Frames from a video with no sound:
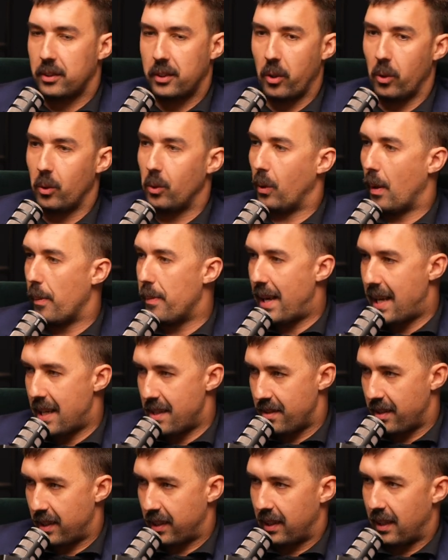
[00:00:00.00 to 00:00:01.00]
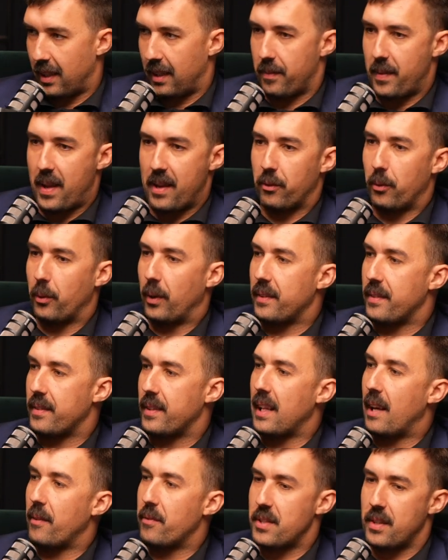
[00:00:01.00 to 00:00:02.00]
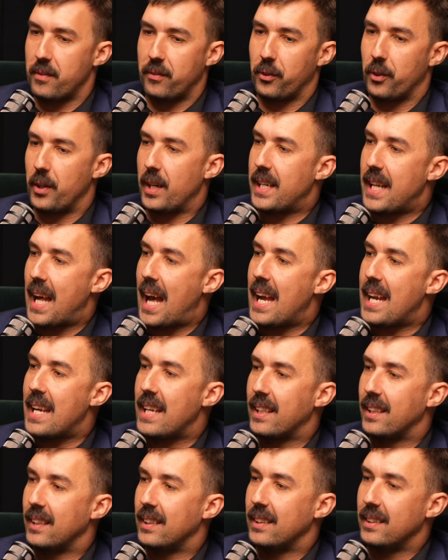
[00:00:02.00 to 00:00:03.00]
Cool, amazing. Uh, everyone loves it for a day.